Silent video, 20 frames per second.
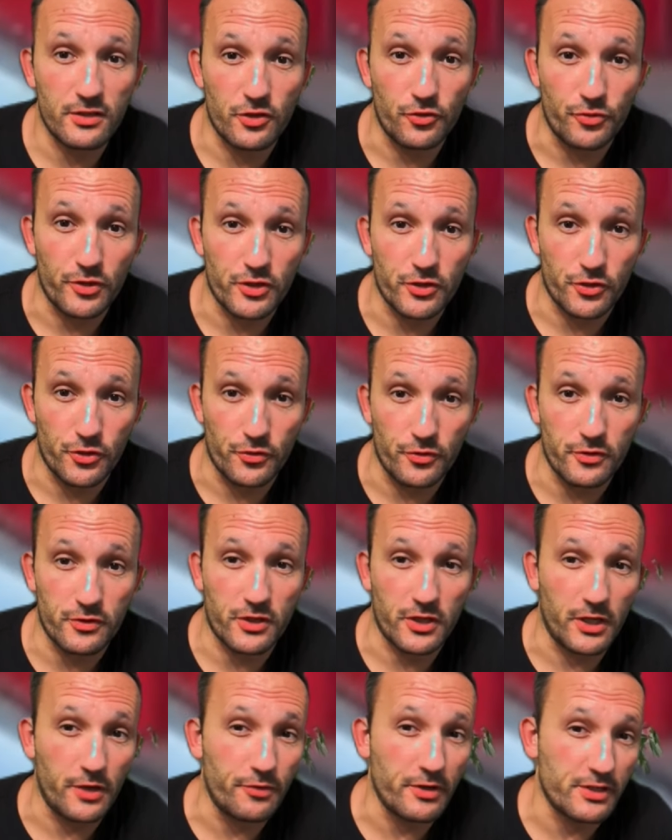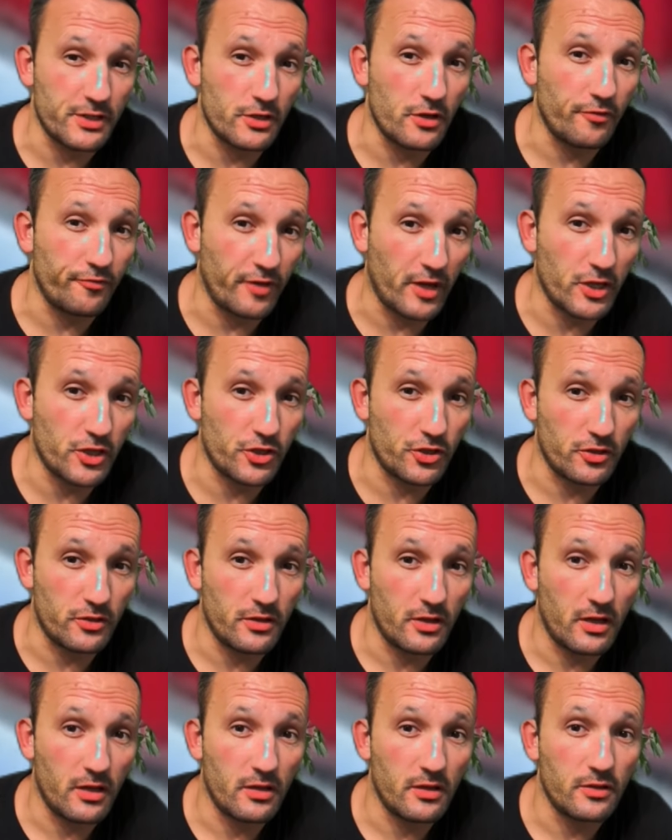is the rescuer's clarity of action.
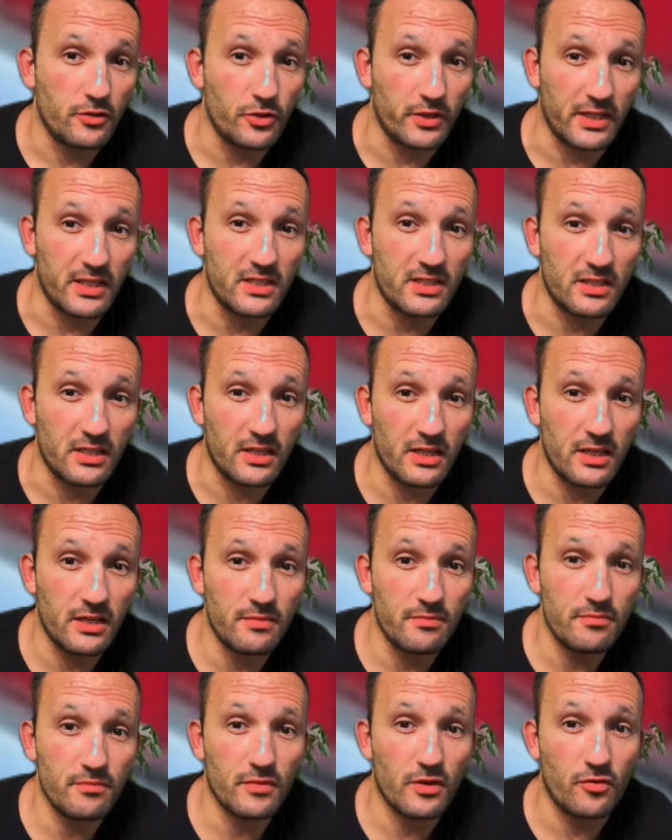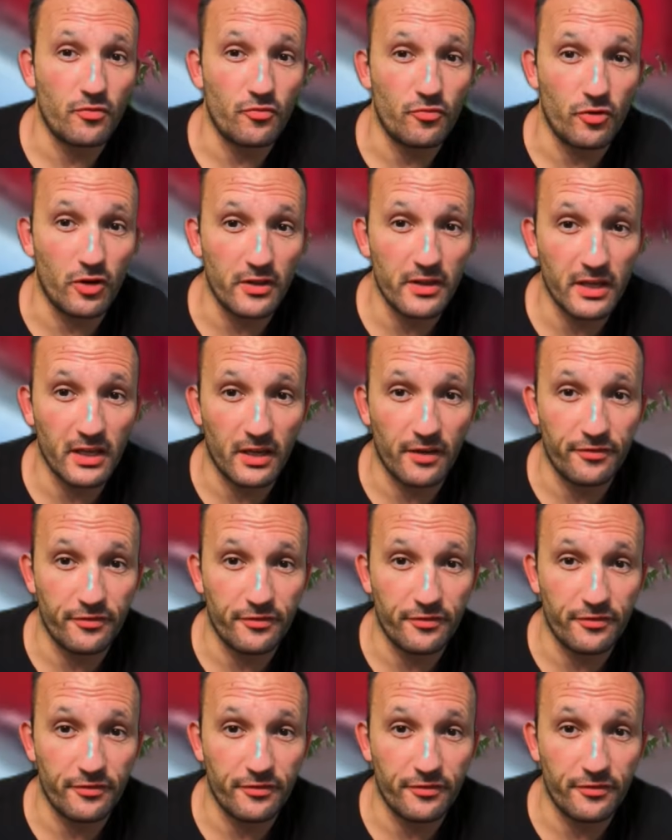You can see him running